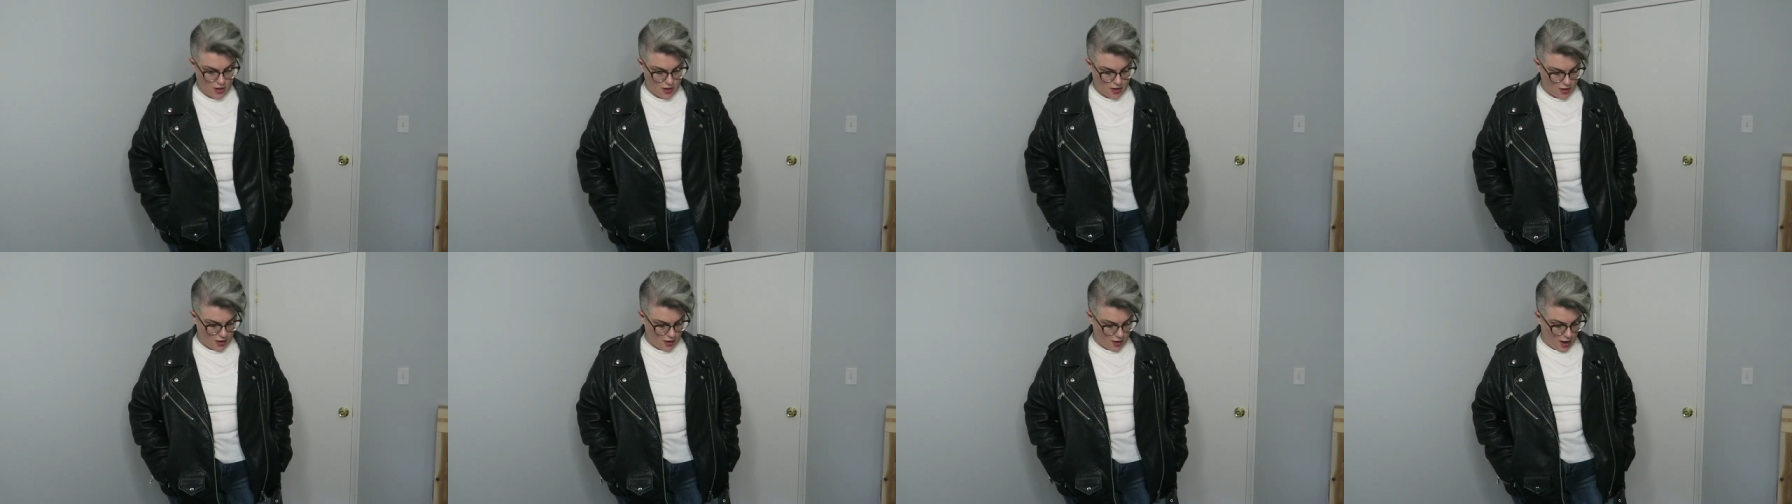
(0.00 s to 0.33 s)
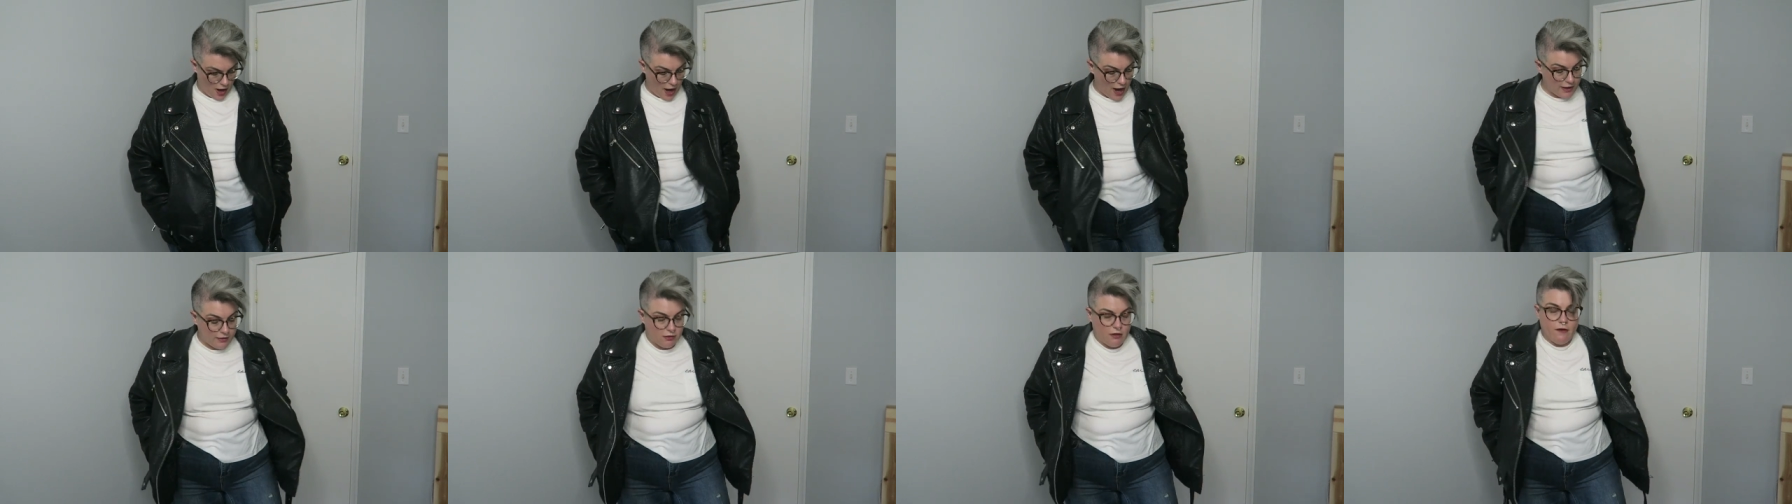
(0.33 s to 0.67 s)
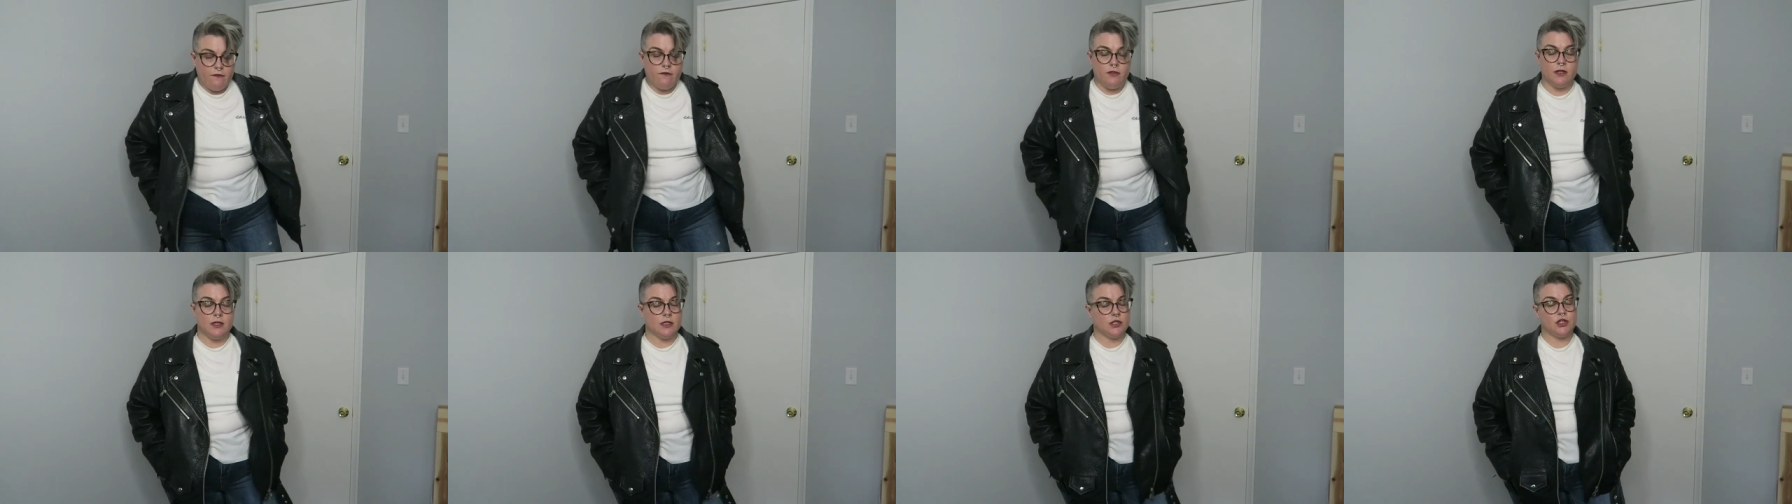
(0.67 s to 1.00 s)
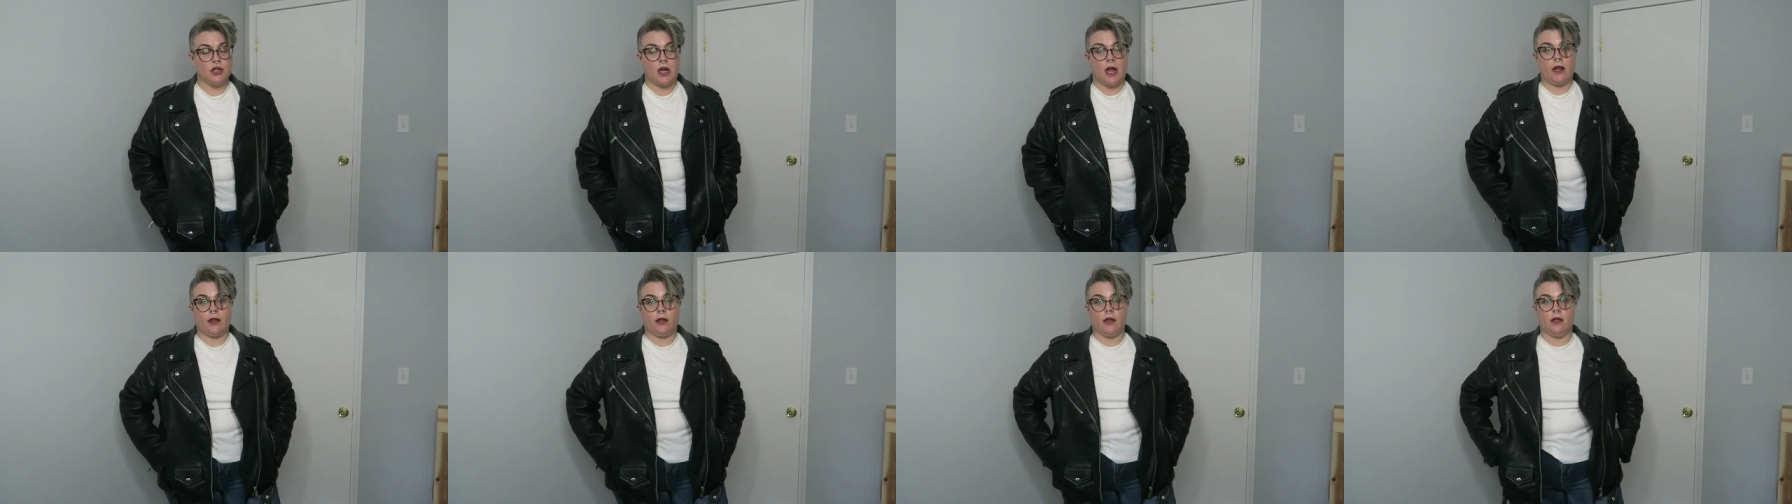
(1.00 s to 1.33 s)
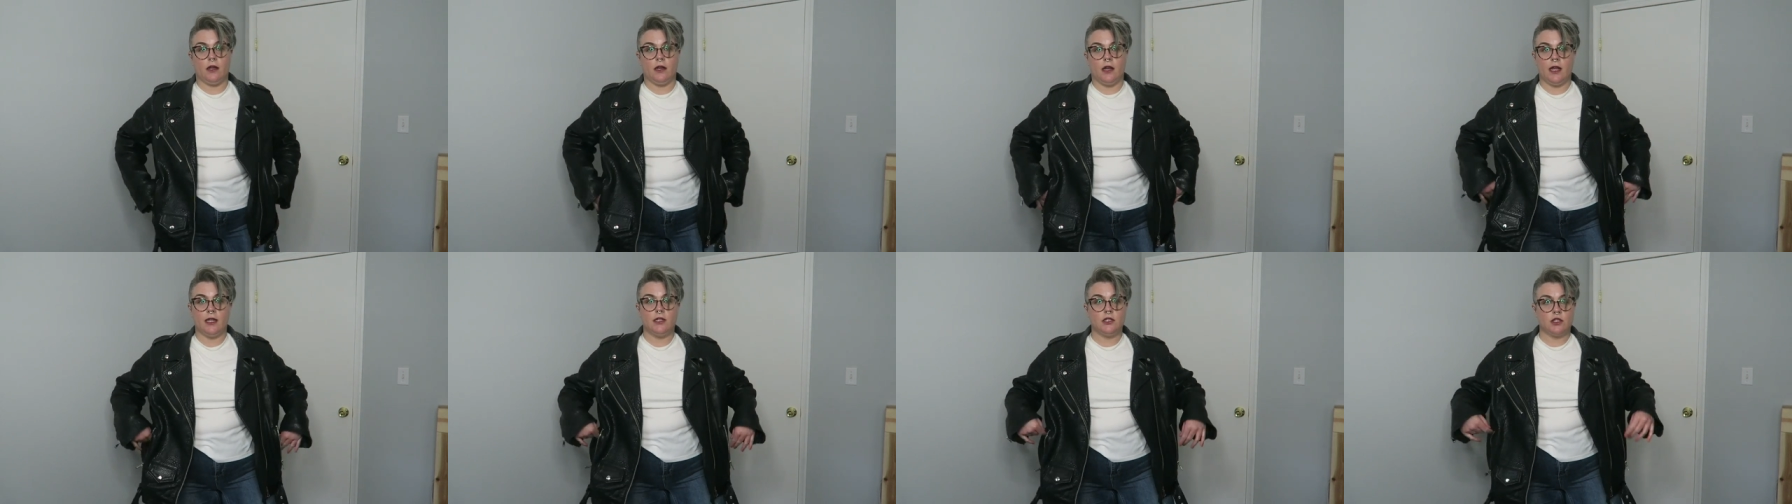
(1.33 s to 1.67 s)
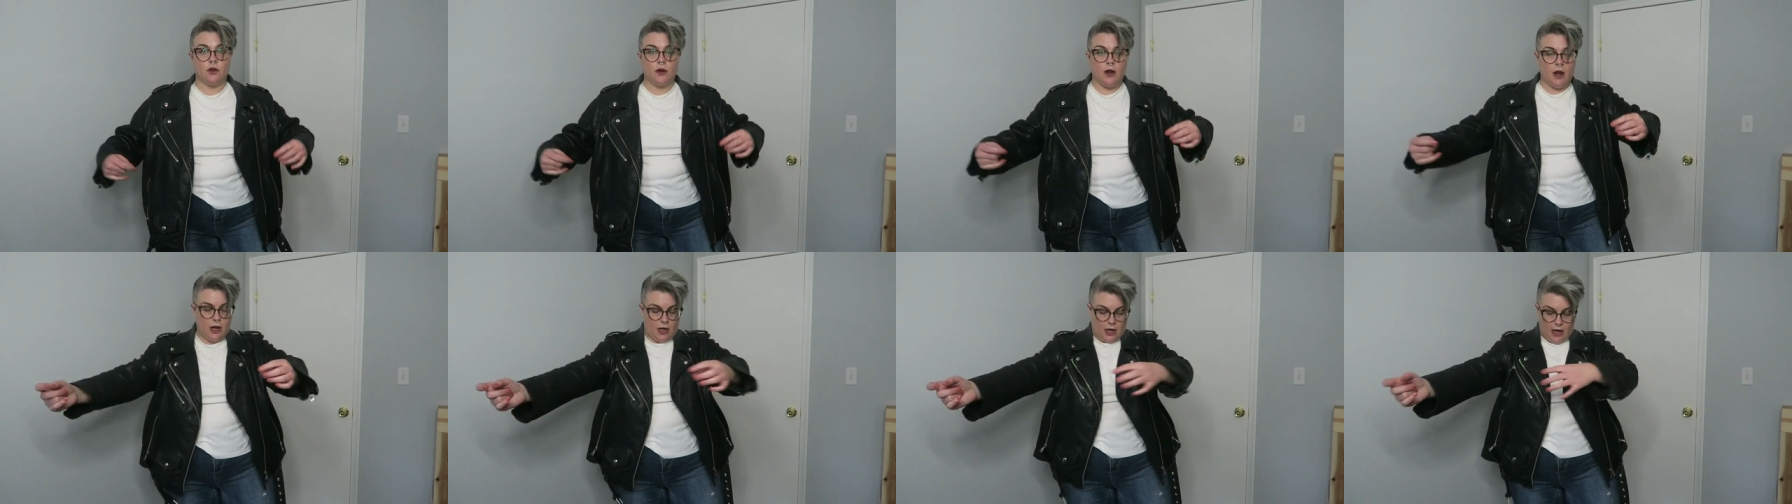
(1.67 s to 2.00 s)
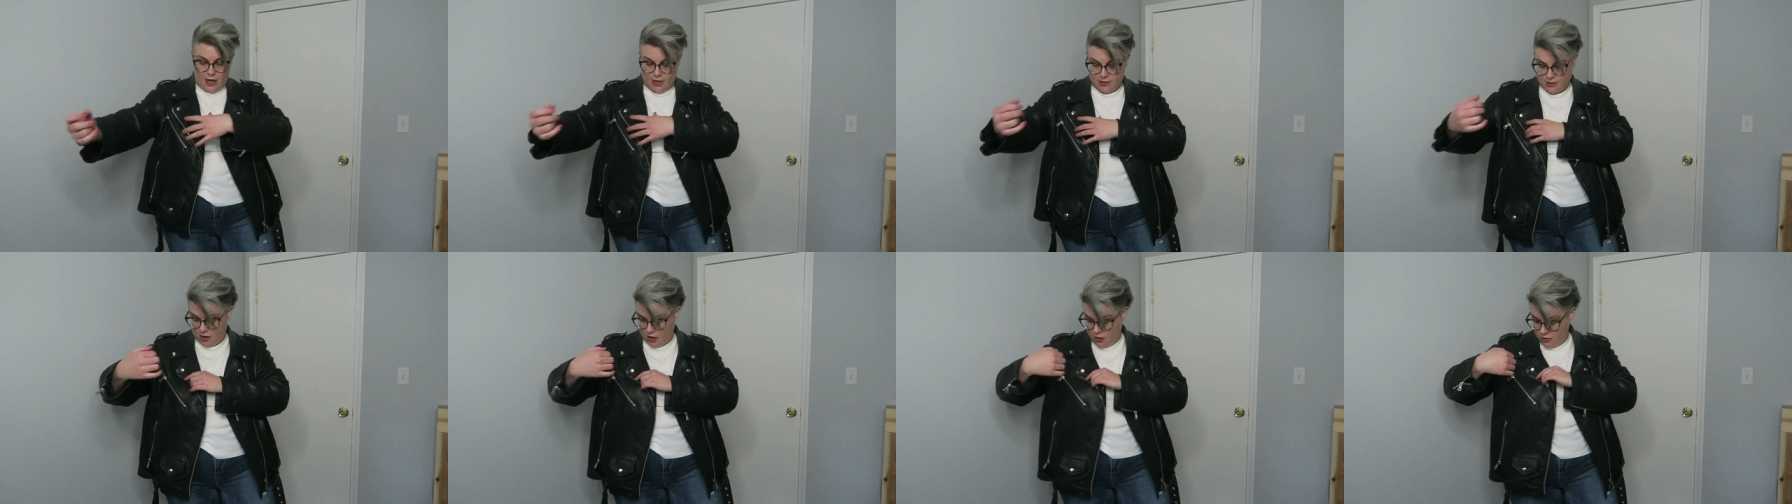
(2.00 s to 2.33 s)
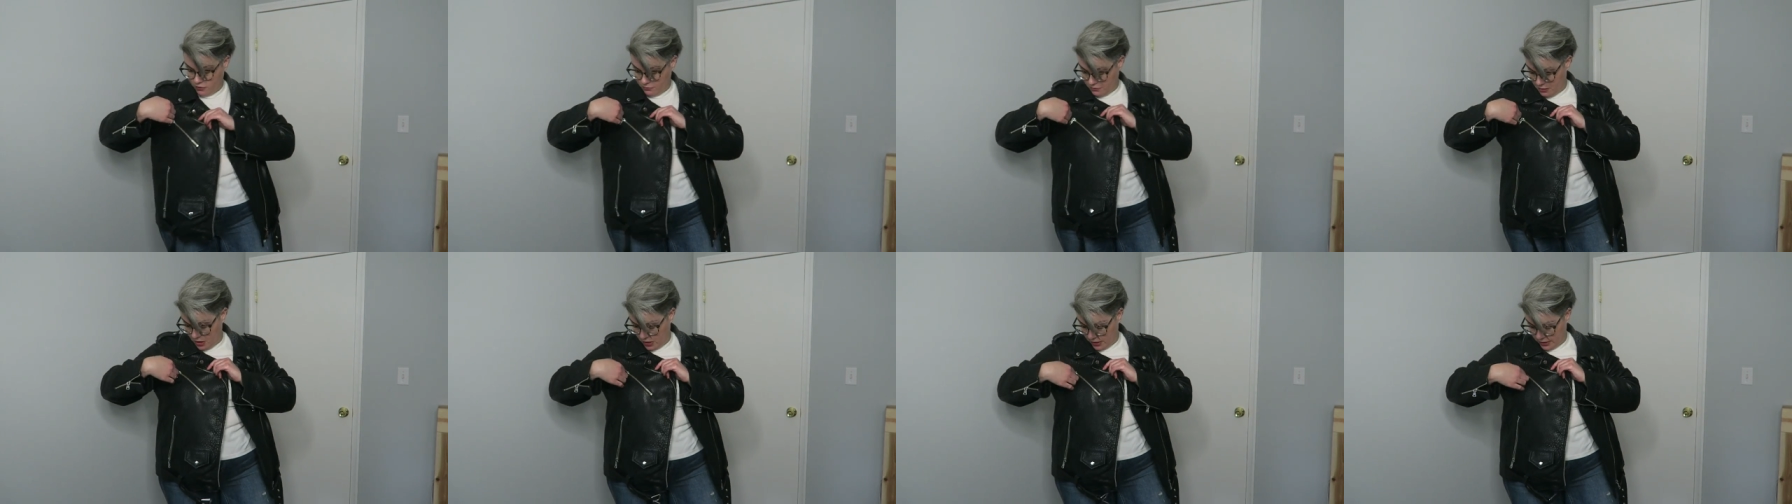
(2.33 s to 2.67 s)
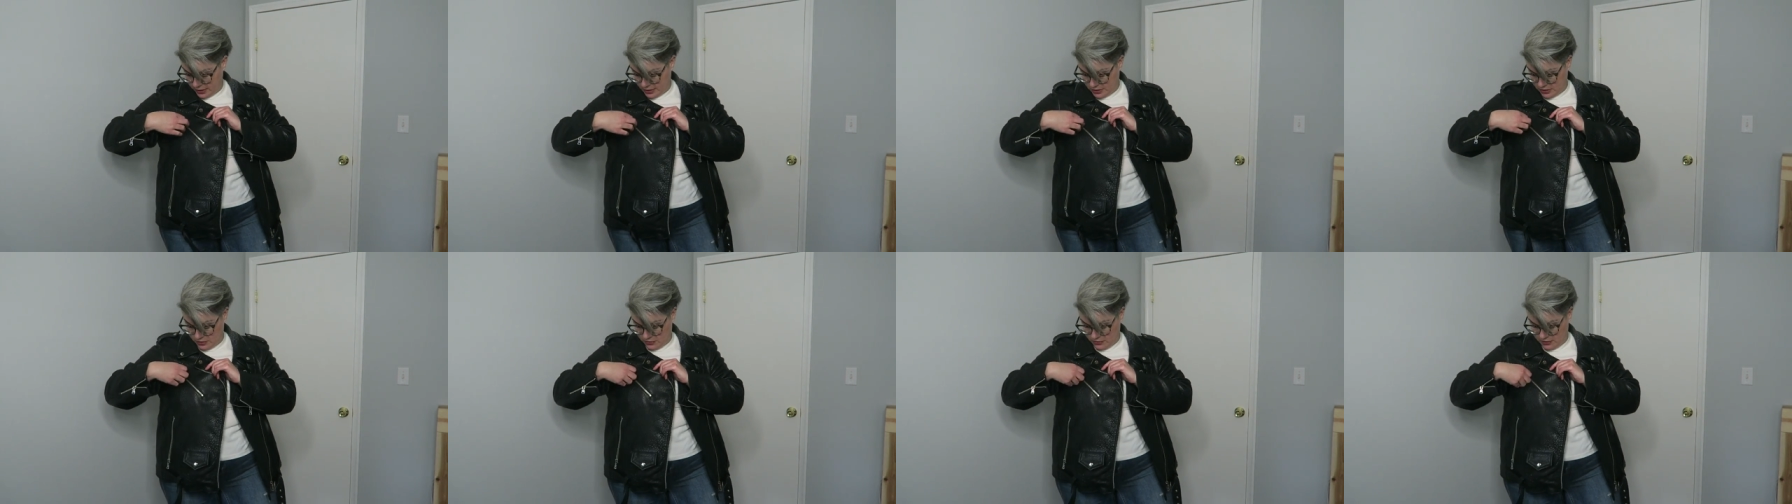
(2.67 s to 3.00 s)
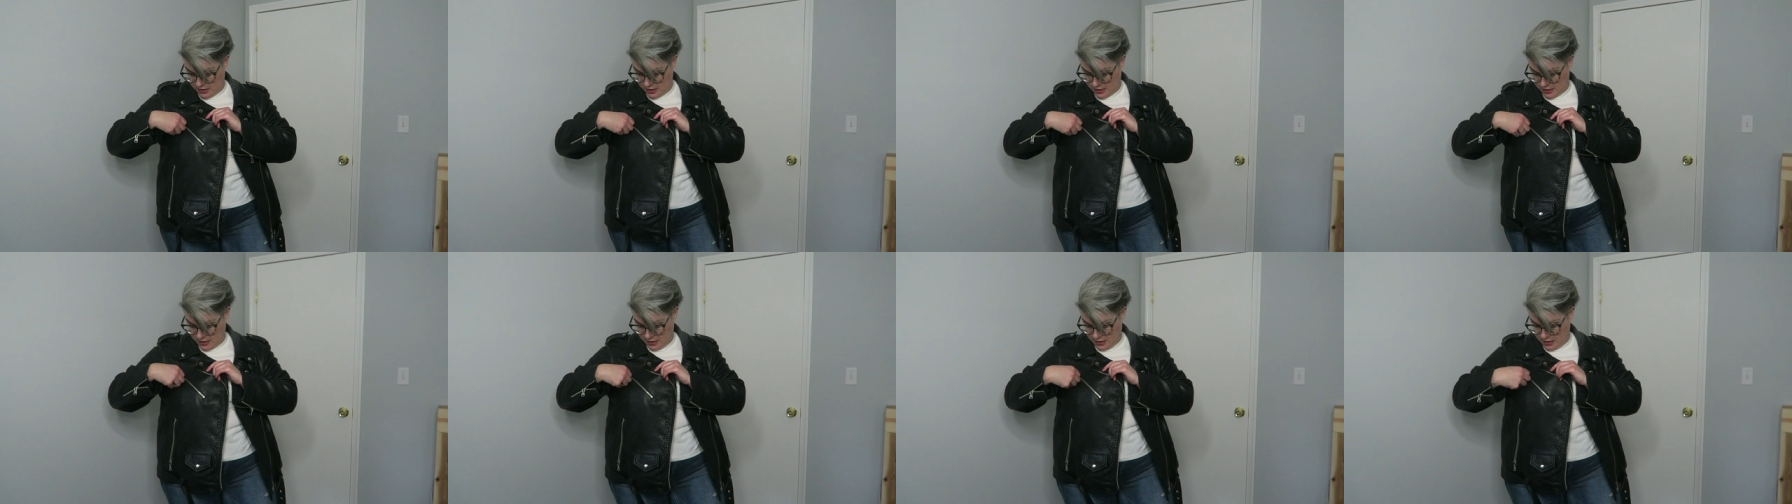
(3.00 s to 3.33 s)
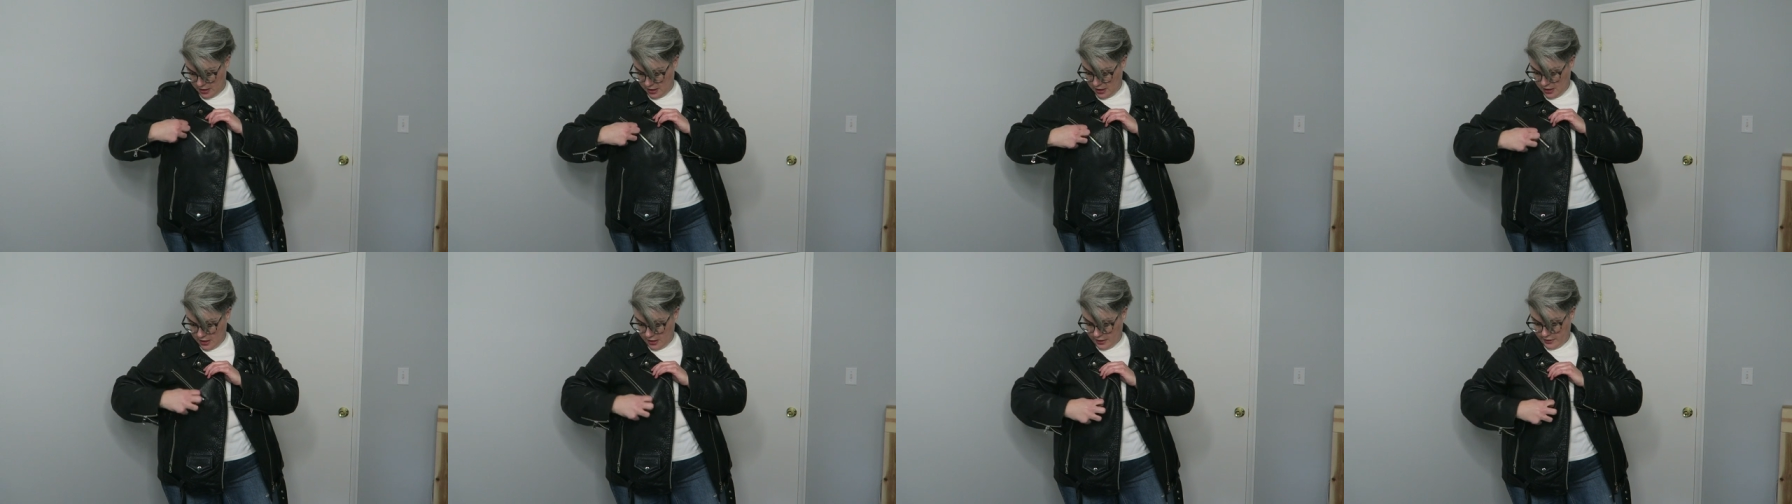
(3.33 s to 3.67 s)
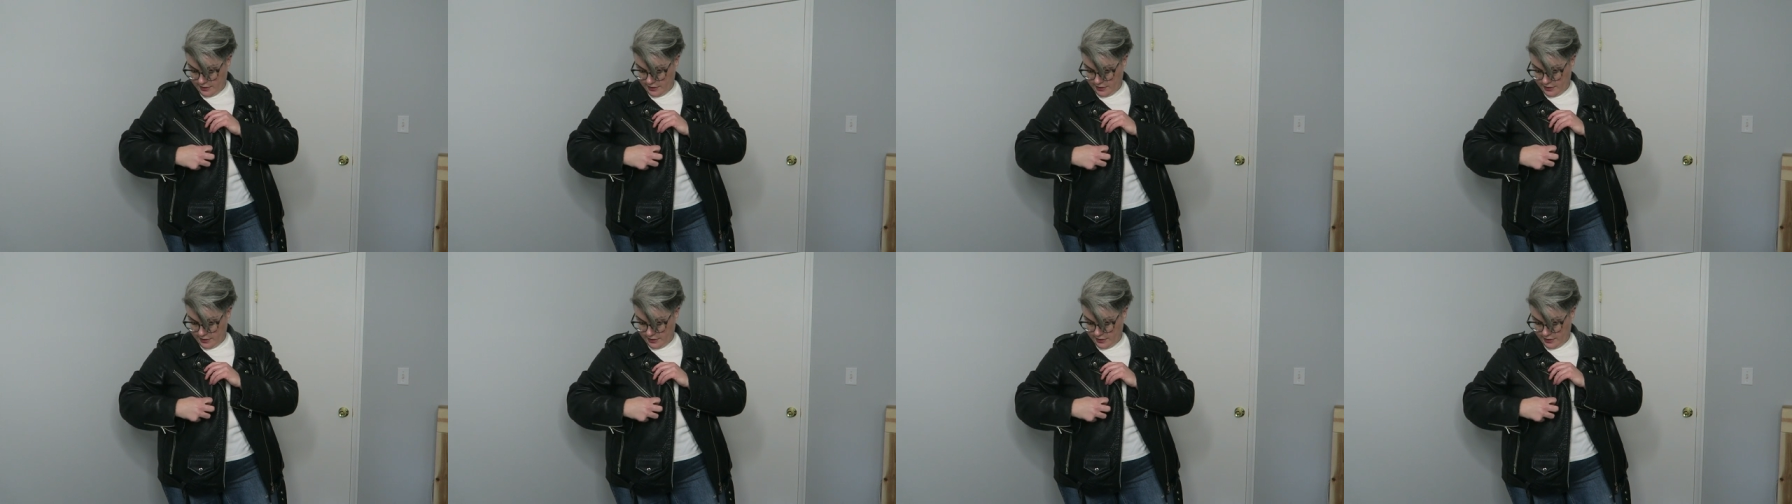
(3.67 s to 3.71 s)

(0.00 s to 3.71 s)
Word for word: Uh, I love this jacket. It's great. It has all the pockets you need.